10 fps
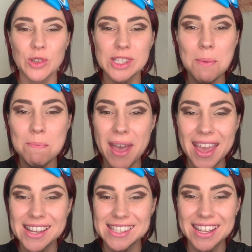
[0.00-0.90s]
looks
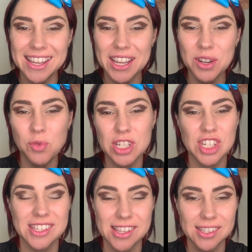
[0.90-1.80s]
amazing,
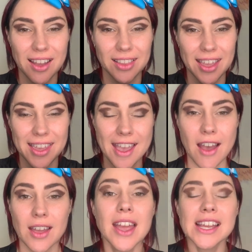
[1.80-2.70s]
which is this color
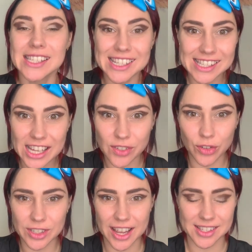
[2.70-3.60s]
here,
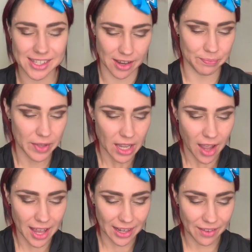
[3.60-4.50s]
Successful Dancer.
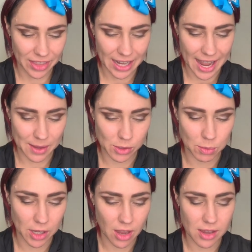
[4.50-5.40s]
I love the names
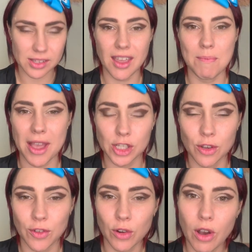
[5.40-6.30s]
because it makes
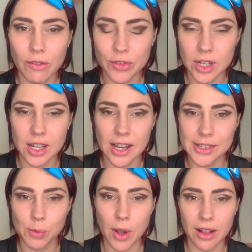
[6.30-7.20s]
you feel confident
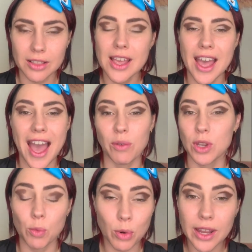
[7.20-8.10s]
as well. And
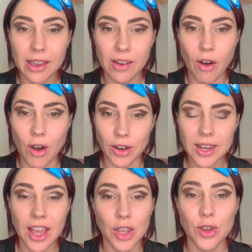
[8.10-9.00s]
when you're putting it
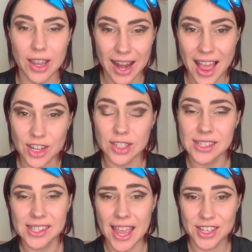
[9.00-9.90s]
on, you can
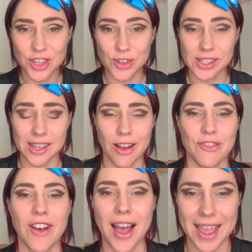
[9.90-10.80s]
actually say to
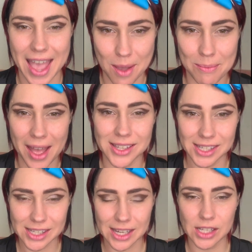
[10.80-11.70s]
yourself, I am a
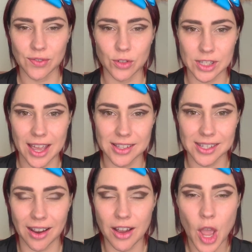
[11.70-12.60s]
successful
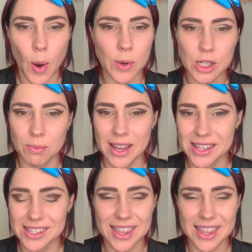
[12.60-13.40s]
dancer, which means